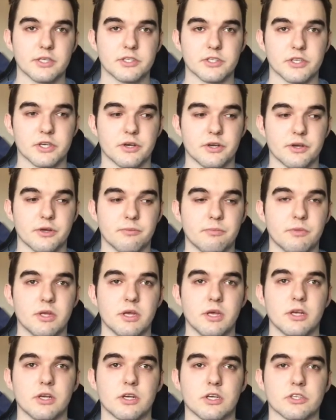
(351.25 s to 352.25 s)
So,
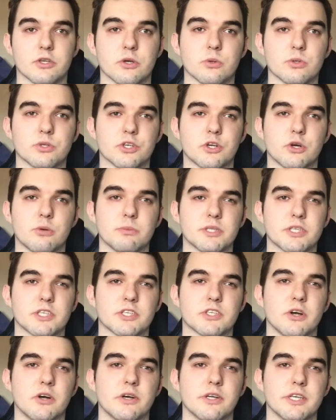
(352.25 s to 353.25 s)
because I also got me to
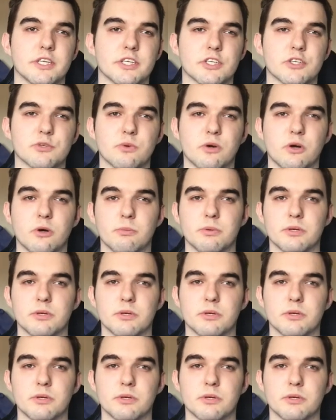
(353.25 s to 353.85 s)
sign in as well,